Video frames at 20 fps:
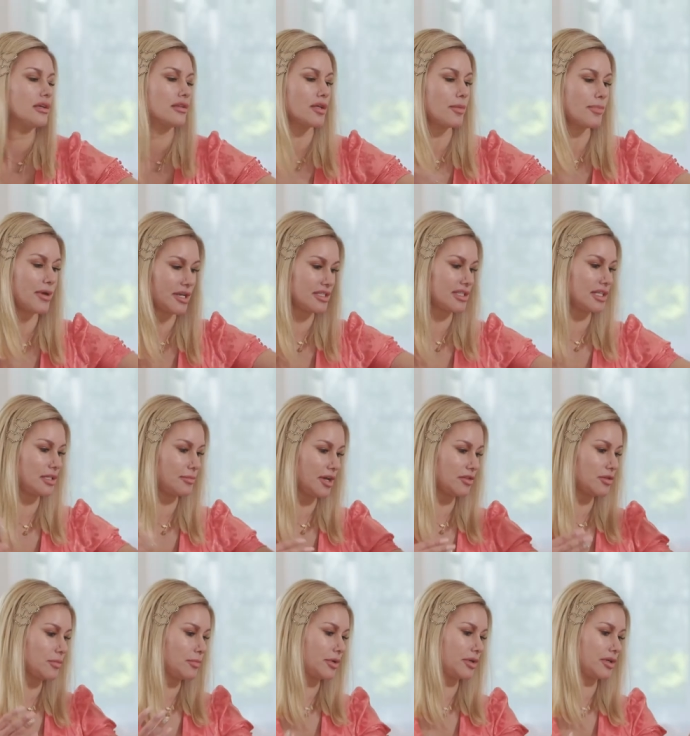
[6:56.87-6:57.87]
the best thing about
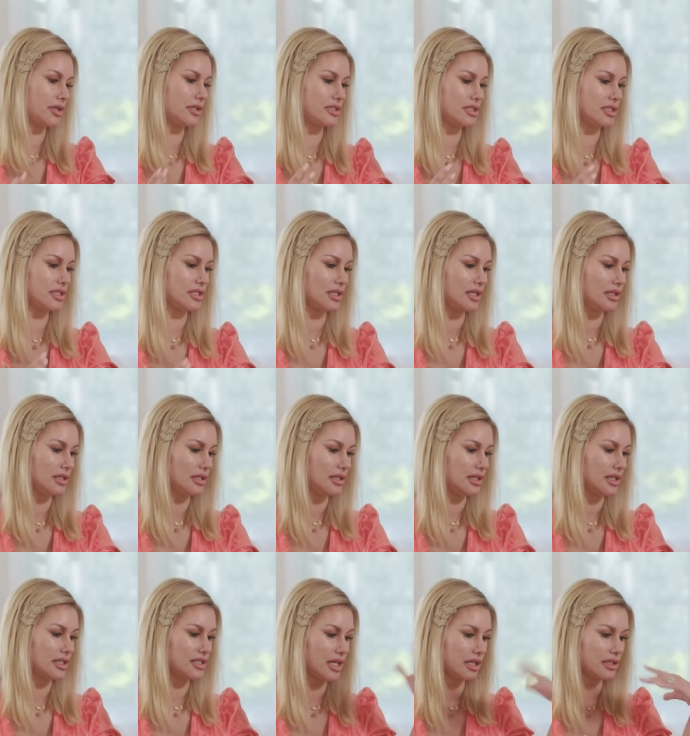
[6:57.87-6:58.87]
the book is
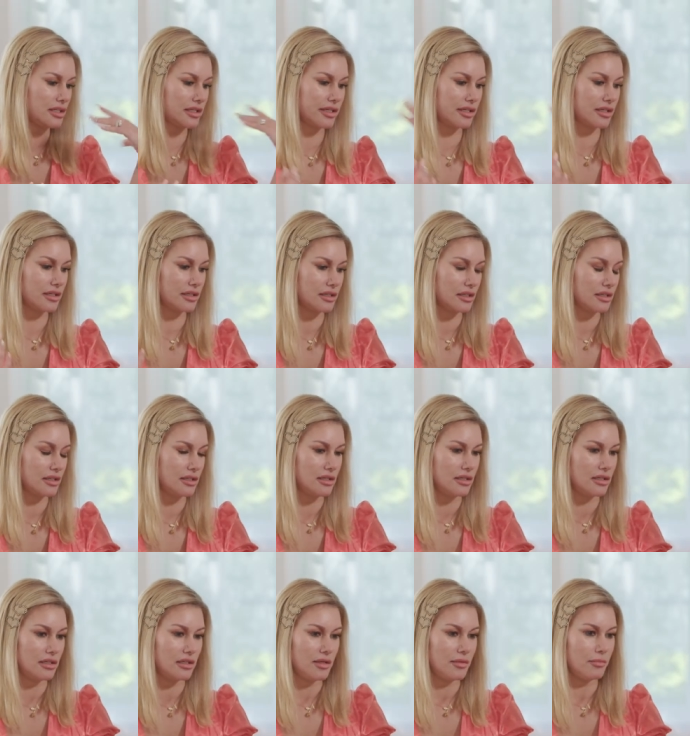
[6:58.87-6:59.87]
it's kind of like
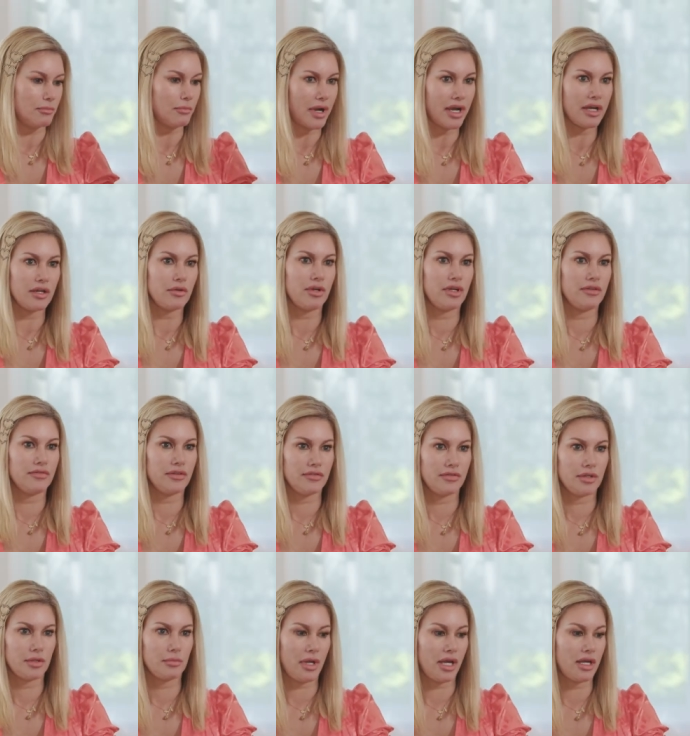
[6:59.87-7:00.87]
my way of
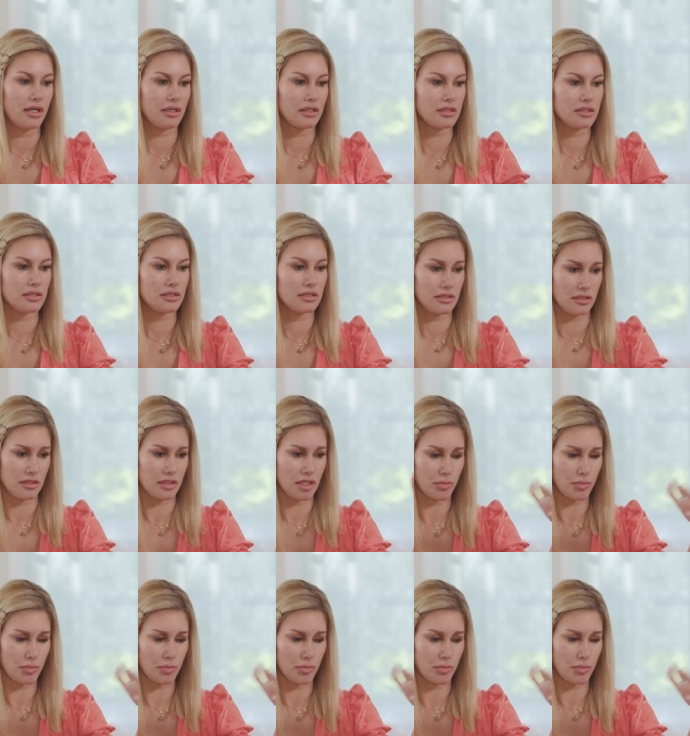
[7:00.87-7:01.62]
giving back because a